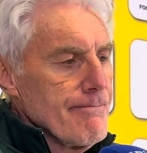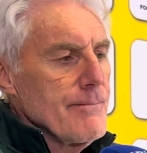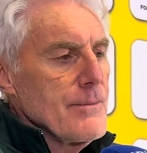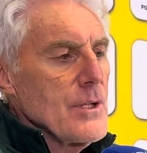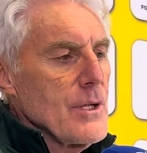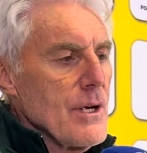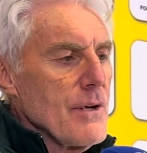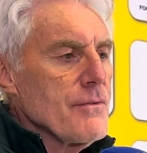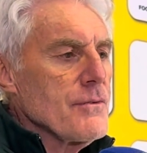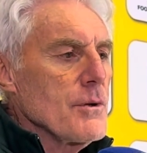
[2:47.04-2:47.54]
You
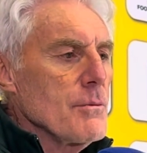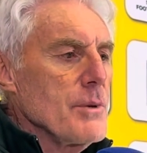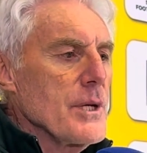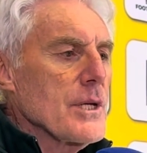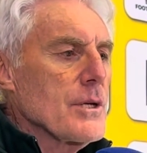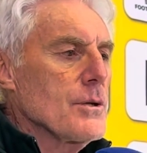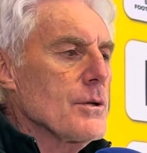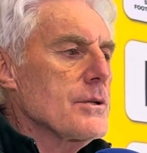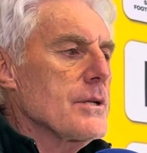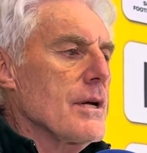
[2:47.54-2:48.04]
have to be
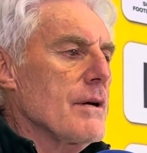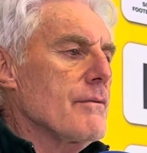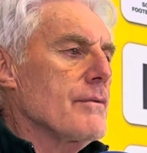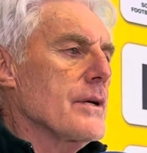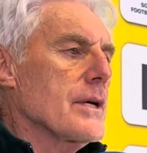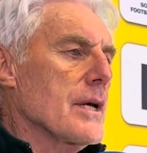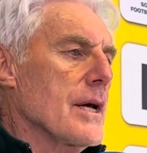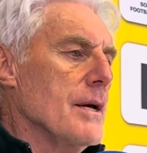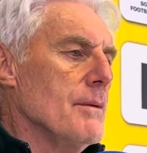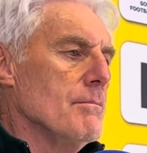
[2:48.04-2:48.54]
good every
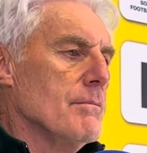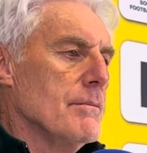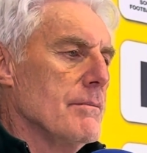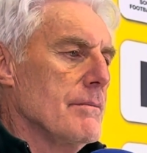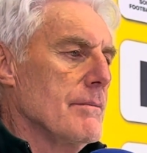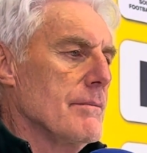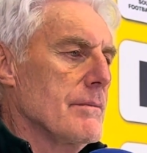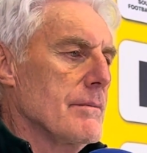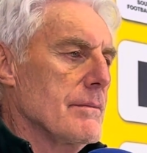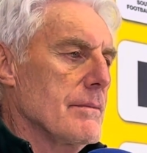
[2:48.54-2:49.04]
game.
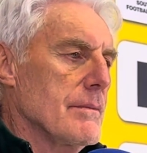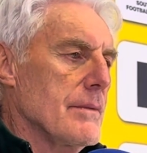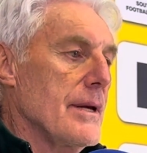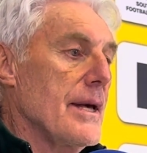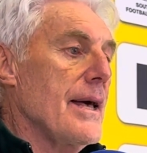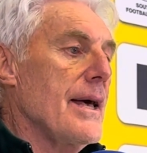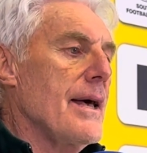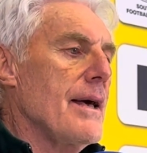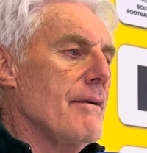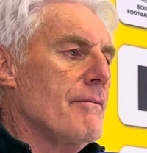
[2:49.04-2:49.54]

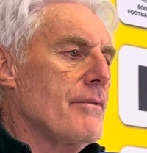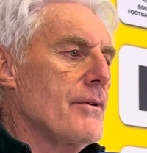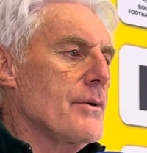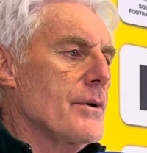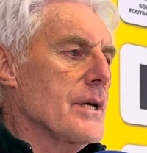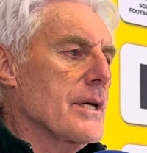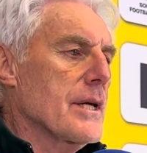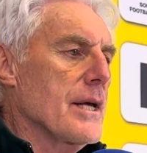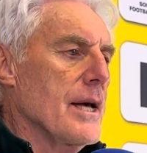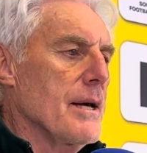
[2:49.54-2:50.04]
Every
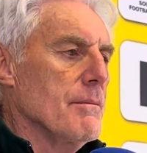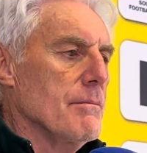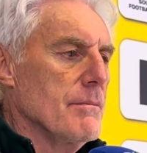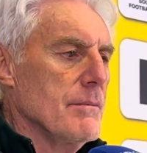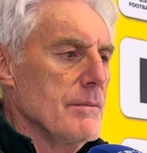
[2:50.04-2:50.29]
game.